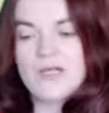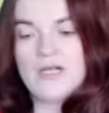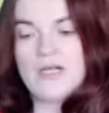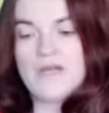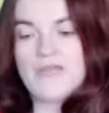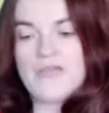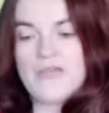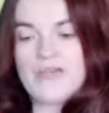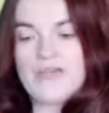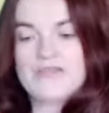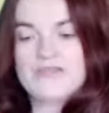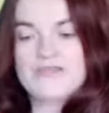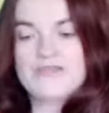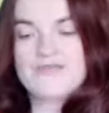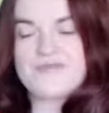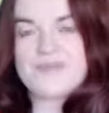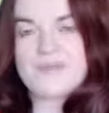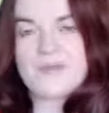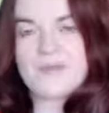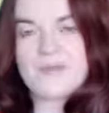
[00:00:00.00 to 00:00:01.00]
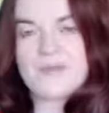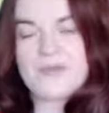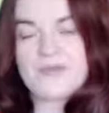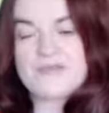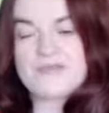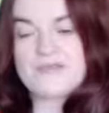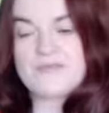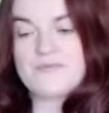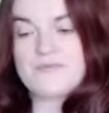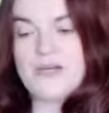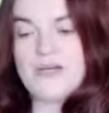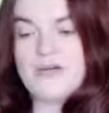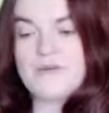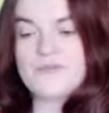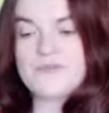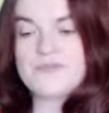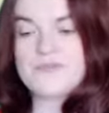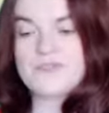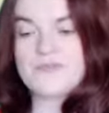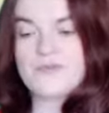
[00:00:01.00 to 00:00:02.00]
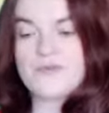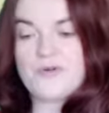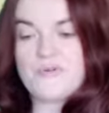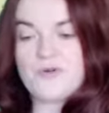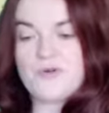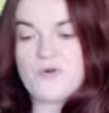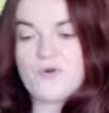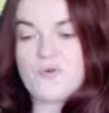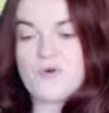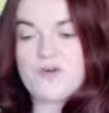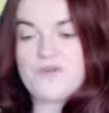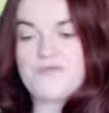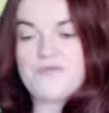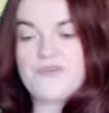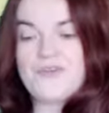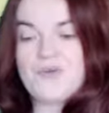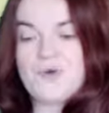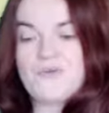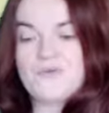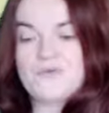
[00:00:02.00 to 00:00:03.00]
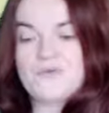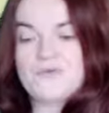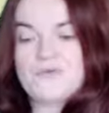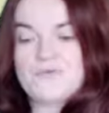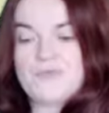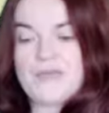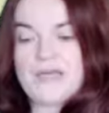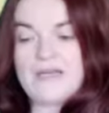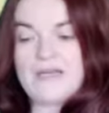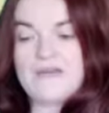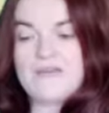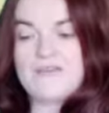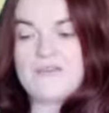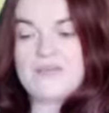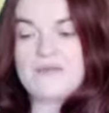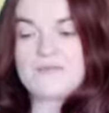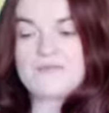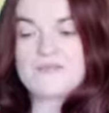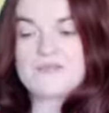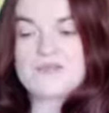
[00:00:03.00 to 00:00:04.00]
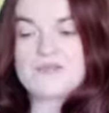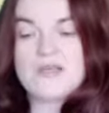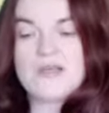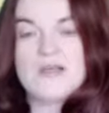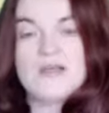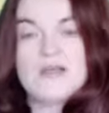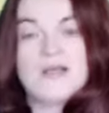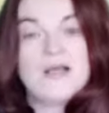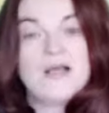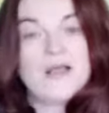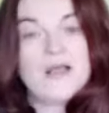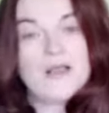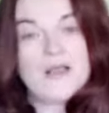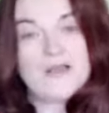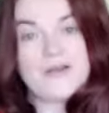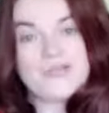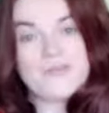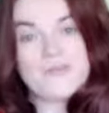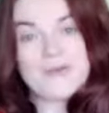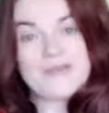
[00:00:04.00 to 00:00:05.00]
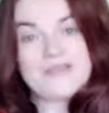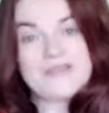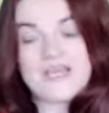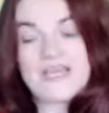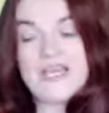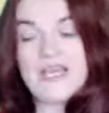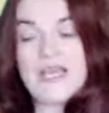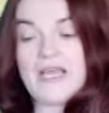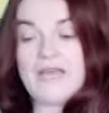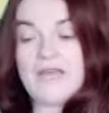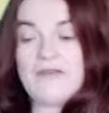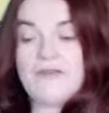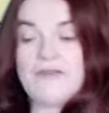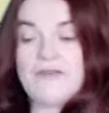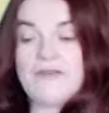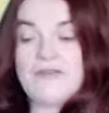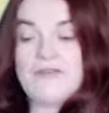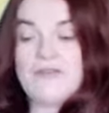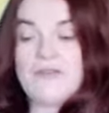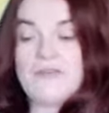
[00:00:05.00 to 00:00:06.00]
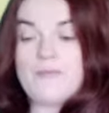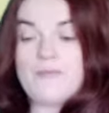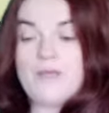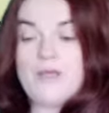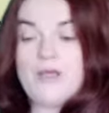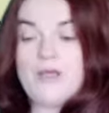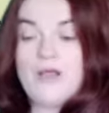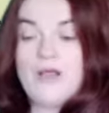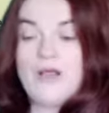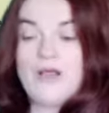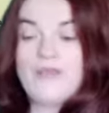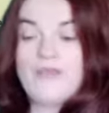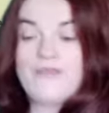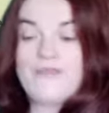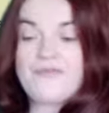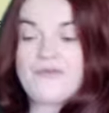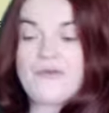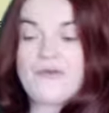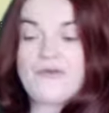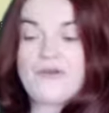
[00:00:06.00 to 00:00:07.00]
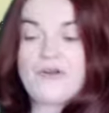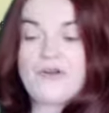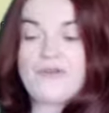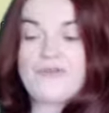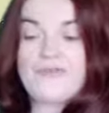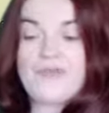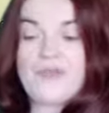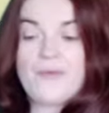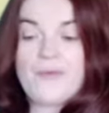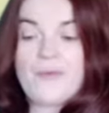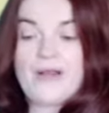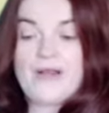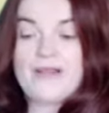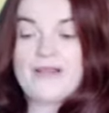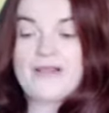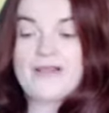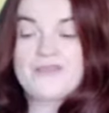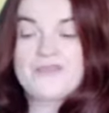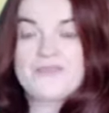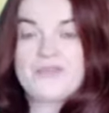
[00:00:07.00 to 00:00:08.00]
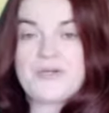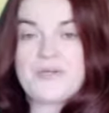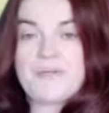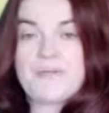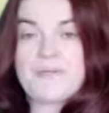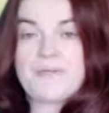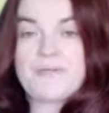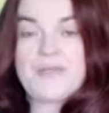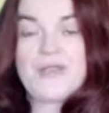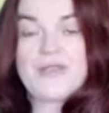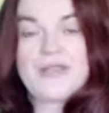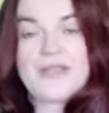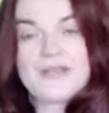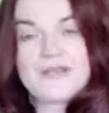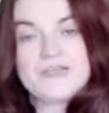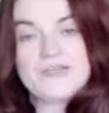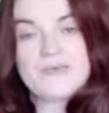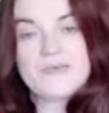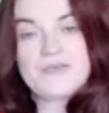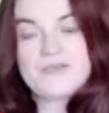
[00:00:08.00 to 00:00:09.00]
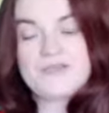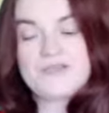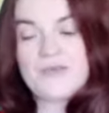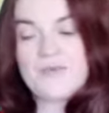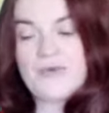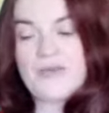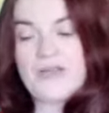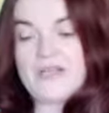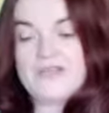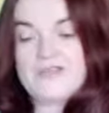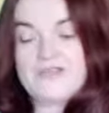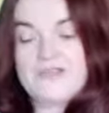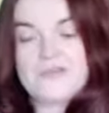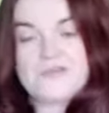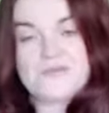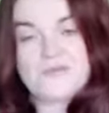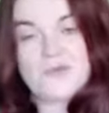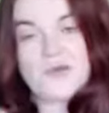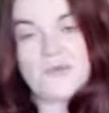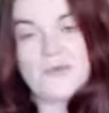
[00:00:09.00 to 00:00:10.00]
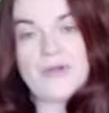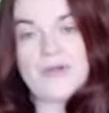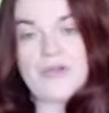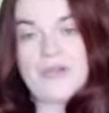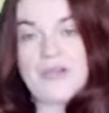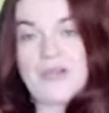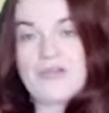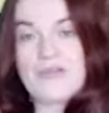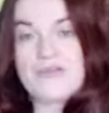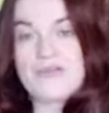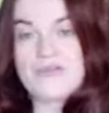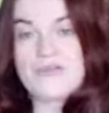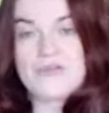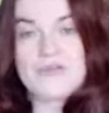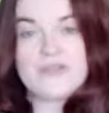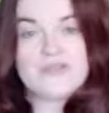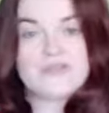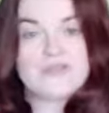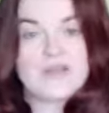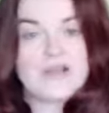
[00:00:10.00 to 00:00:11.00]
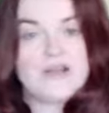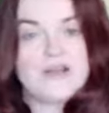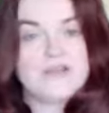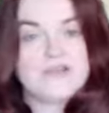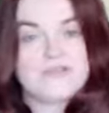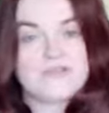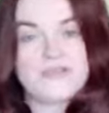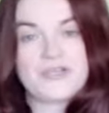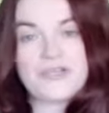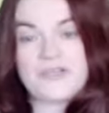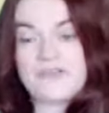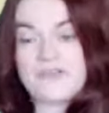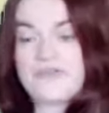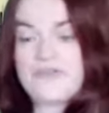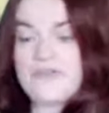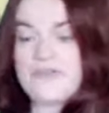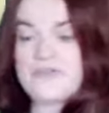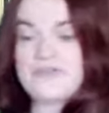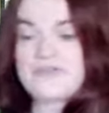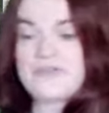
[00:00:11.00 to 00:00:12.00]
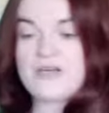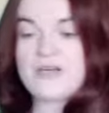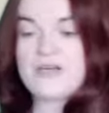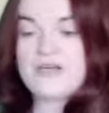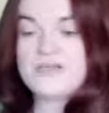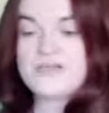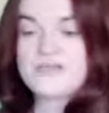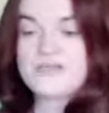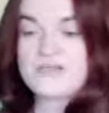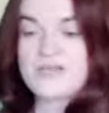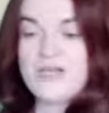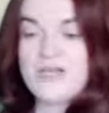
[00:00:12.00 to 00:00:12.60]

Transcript: The use of symbolism helps to promote one of the novel's main themes. Here's my T, the theme. The failure of the American dream. And here's my summary. So that's what I mean. You can do it tarts, you can do it tarse.